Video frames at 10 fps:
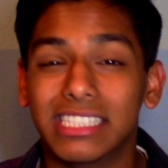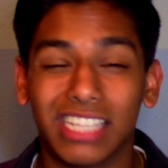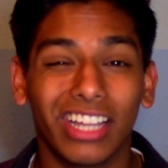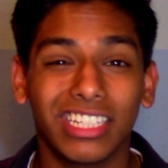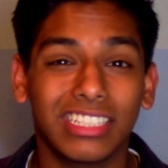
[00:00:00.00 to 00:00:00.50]

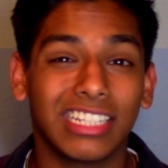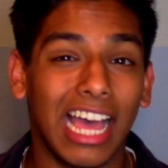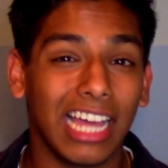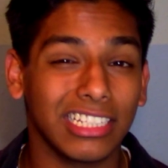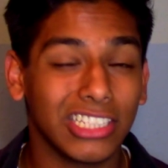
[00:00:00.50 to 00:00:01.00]
tired
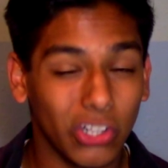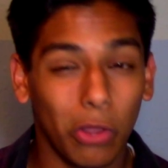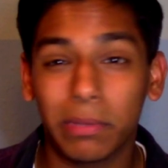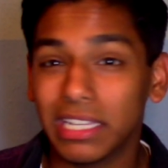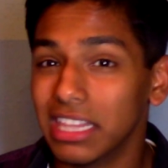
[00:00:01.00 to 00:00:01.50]
and
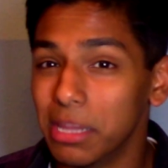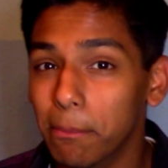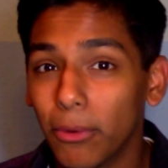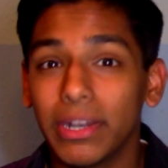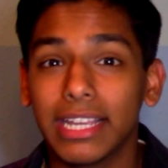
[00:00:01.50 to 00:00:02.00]
sloppy in the
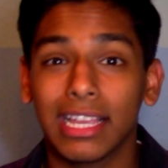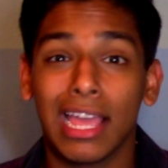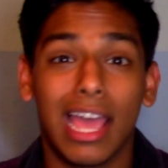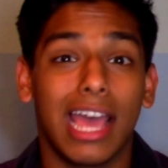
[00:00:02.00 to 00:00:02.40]
morning